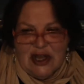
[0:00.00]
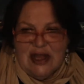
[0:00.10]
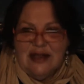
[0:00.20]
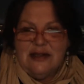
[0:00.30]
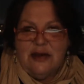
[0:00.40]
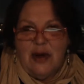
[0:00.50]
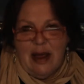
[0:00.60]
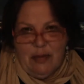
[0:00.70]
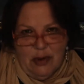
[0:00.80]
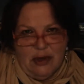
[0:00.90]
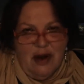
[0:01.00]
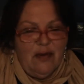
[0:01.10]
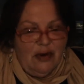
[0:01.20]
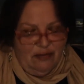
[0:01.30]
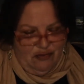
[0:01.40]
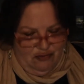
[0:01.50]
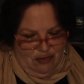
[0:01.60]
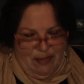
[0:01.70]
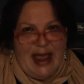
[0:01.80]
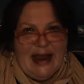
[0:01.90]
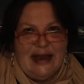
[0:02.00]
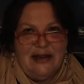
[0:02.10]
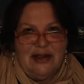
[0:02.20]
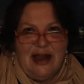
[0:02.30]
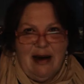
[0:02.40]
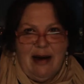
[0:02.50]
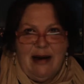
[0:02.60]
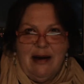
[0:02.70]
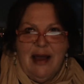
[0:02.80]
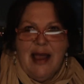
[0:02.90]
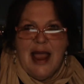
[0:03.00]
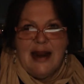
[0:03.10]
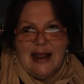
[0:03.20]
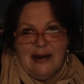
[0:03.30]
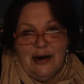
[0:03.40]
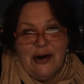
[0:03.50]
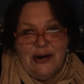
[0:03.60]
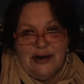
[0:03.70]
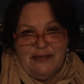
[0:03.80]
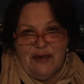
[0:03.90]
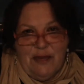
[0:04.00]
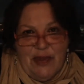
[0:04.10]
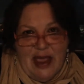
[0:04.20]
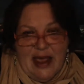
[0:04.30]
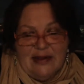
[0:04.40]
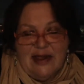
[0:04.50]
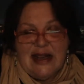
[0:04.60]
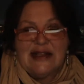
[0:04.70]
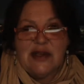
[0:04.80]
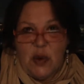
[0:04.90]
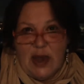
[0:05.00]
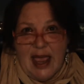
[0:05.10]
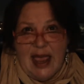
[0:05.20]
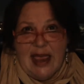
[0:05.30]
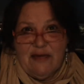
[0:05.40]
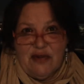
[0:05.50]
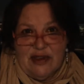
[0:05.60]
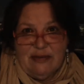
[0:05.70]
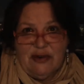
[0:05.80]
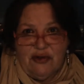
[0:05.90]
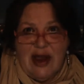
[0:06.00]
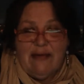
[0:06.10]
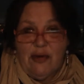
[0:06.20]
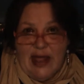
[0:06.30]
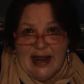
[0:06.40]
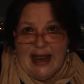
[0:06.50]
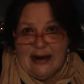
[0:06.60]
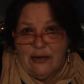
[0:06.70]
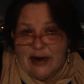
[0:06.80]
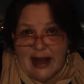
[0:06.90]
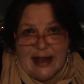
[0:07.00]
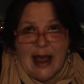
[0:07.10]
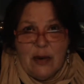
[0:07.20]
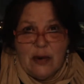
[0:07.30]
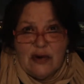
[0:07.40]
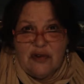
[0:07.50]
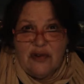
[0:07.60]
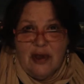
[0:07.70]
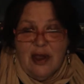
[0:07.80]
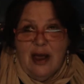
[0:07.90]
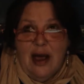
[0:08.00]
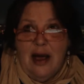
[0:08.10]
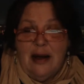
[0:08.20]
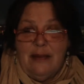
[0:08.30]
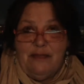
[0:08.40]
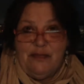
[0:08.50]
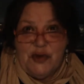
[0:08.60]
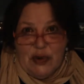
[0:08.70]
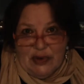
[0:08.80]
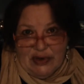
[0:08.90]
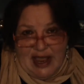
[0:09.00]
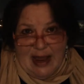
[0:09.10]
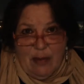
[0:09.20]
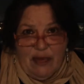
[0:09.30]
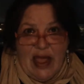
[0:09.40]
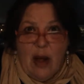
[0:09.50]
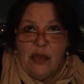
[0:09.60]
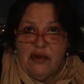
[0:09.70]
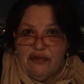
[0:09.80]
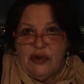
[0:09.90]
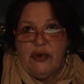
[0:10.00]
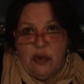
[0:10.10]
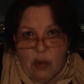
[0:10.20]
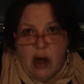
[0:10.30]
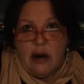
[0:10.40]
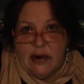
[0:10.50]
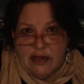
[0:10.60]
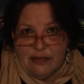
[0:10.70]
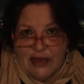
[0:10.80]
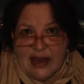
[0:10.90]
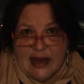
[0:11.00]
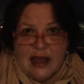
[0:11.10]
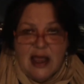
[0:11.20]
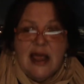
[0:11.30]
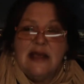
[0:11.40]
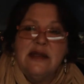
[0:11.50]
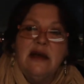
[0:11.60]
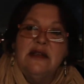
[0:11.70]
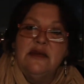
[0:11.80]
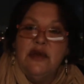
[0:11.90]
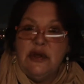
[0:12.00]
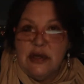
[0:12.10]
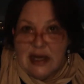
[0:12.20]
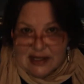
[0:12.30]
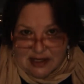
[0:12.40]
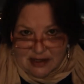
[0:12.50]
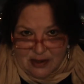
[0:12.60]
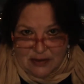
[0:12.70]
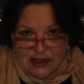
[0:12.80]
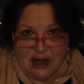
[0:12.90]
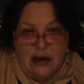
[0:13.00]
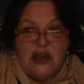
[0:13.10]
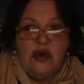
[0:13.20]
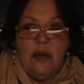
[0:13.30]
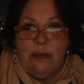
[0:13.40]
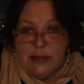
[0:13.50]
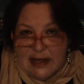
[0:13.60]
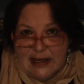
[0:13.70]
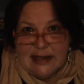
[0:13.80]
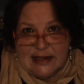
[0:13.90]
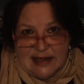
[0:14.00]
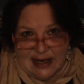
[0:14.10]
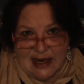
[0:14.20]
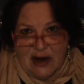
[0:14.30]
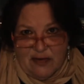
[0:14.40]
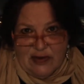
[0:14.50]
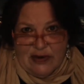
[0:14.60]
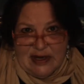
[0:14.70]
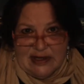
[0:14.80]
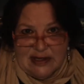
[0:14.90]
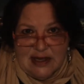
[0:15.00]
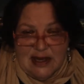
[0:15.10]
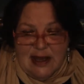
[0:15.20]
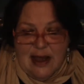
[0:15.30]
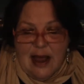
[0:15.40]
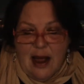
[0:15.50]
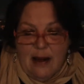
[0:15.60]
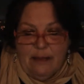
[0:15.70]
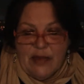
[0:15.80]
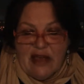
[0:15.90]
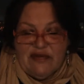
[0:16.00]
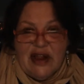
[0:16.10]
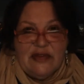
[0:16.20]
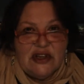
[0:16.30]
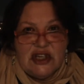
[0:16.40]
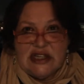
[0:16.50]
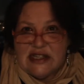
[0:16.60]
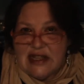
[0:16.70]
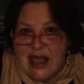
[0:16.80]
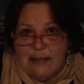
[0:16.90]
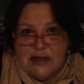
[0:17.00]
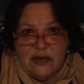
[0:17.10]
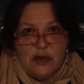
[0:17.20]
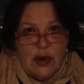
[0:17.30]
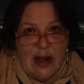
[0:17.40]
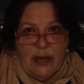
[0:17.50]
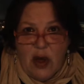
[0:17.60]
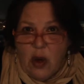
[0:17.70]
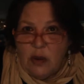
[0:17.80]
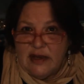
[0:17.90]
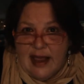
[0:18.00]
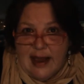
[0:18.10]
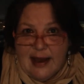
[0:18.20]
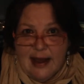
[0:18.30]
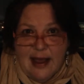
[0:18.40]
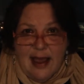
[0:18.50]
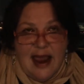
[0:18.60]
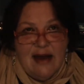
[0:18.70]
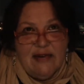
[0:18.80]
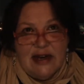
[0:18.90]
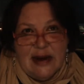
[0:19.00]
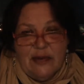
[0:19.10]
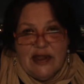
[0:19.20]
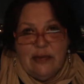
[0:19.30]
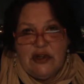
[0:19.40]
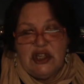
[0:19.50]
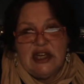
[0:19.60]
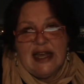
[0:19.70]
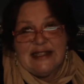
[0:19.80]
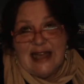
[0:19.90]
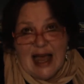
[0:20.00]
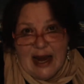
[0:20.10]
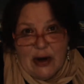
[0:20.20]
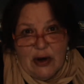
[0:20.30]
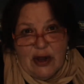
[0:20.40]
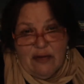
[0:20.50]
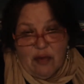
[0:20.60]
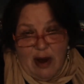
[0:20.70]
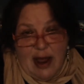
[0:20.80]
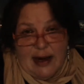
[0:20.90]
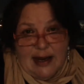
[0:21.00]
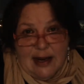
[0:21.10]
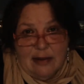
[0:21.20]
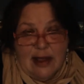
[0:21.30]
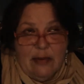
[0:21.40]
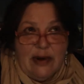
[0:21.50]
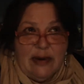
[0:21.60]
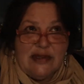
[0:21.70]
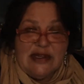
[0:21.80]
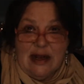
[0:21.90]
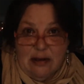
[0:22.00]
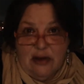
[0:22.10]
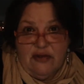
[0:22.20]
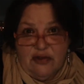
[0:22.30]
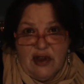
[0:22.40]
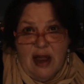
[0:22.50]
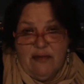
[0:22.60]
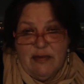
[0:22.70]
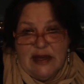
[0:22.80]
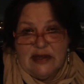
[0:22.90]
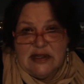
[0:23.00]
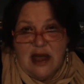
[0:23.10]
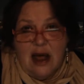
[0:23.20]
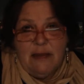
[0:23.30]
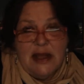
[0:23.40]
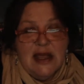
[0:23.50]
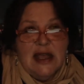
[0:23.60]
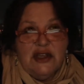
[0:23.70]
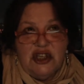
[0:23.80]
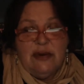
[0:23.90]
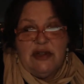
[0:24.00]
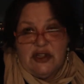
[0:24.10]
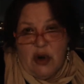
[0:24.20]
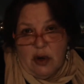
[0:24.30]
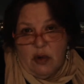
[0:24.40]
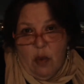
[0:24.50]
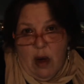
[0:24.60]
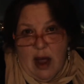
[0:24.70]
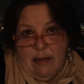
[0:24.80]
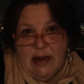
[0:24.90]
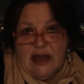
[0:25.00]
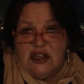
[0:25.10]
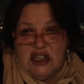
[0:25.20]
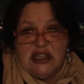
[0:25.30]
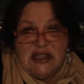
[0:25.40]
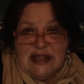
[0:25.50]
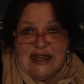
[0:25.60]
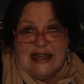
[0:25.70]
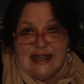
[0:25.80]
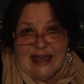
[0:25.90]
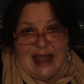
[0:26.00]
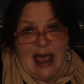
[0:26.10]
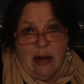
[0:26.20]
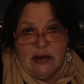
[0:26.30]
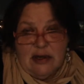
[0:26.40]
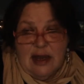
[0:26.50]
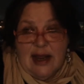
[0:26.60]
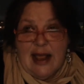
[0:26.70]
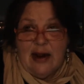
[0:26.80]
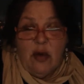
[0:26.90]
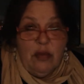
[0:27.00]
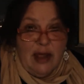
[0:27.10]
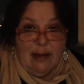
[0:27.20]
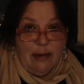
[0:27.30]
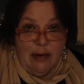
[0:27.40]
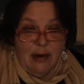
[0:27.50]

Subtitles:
So I pulled over and went back into the carrier. And I learned from that it's okay for them to travel that 8 or 9 hours during the day without the food, the water, and the thing, as long as when you get to the hotel, you immediately take care of their needs. I found that she slept throughout the whole day. Every now and then when she got tired of riding, like when it was getting close to time for me to stop, she would start to whine because she just needed to get out, and I don't blame her.